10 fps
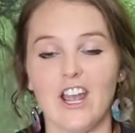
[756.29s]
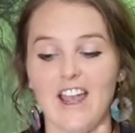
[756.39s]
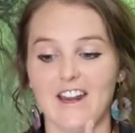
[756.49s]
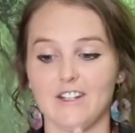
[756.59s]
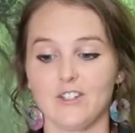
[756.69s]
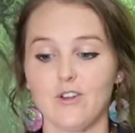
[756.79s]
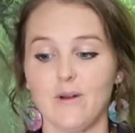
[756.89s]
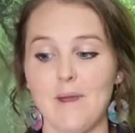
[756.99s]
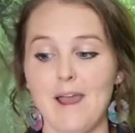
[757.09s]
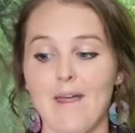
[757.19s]
and it's got
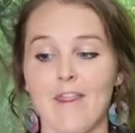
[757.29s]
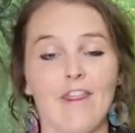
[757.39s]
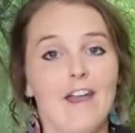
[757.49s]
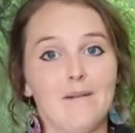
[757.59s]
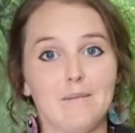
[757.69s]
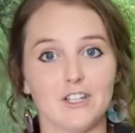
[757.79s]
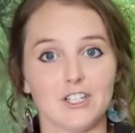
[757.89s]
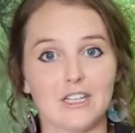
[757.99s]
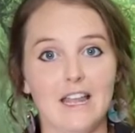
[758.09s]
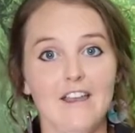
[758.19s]
about that
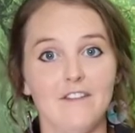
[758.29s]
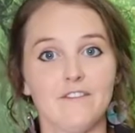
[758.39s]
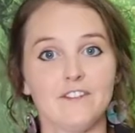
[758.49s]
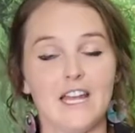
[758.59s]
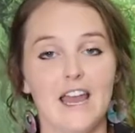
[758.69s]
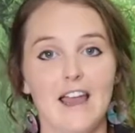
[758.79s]
much left,